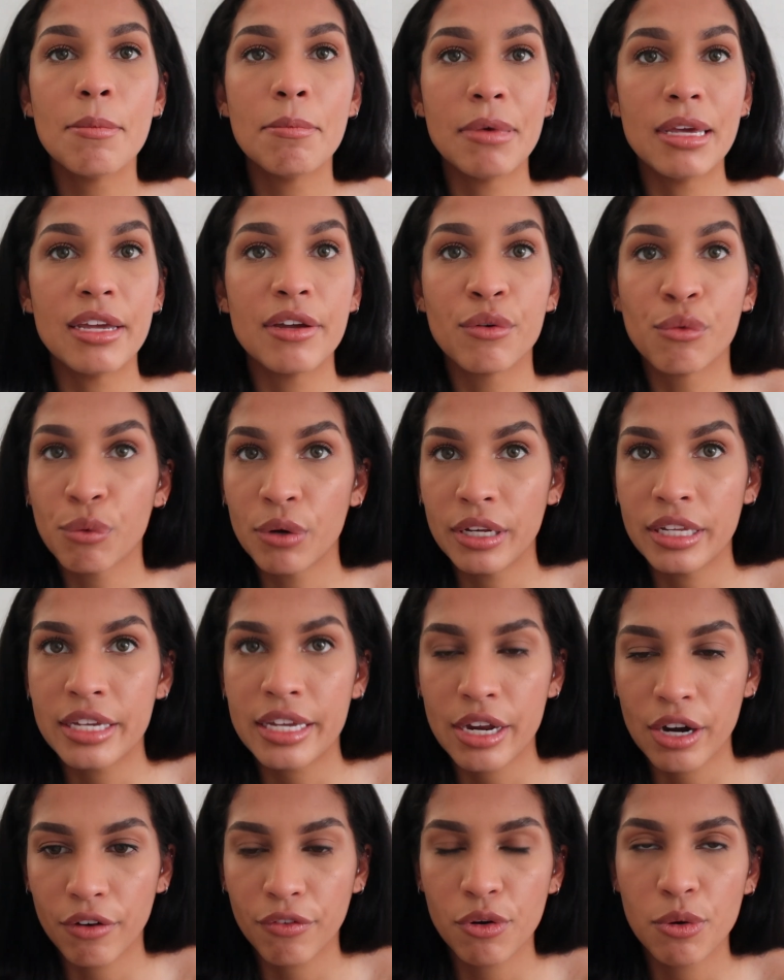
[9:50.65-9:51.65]
being really
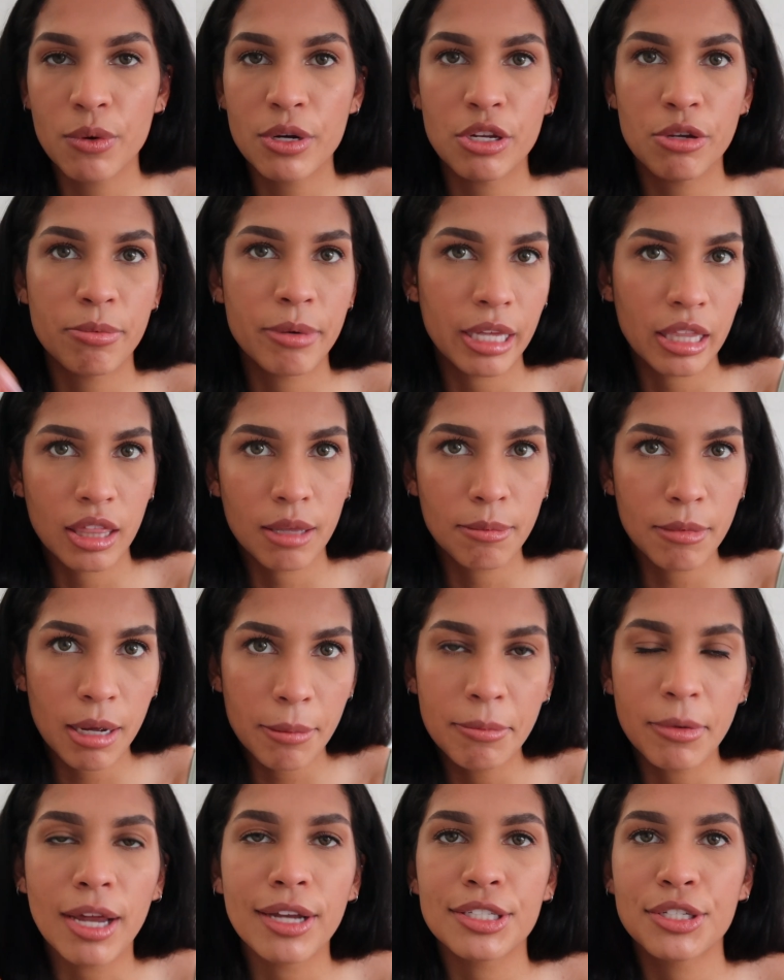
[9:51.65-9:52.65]
careful when you pick them
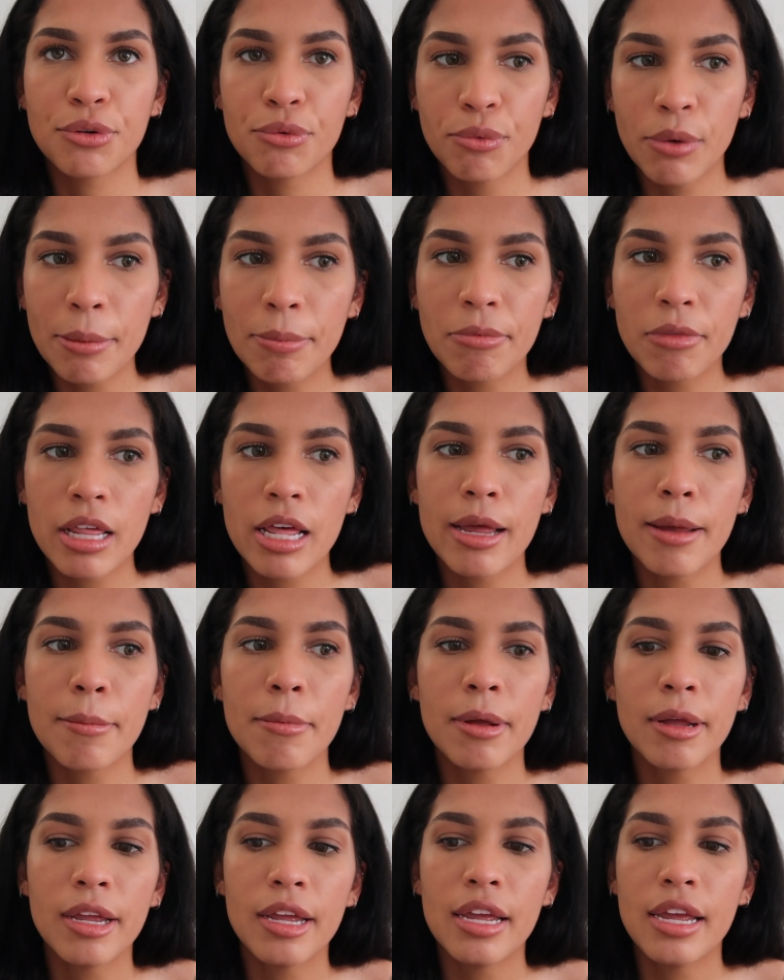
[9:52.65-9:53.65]
up not to rip
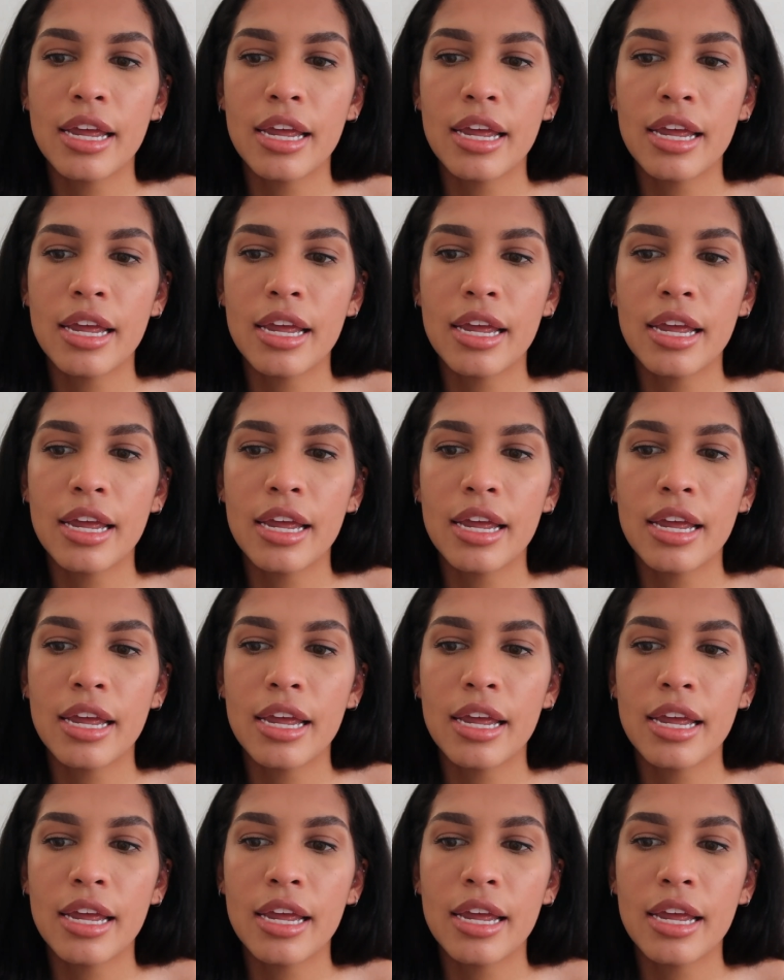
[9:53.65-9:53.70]
them,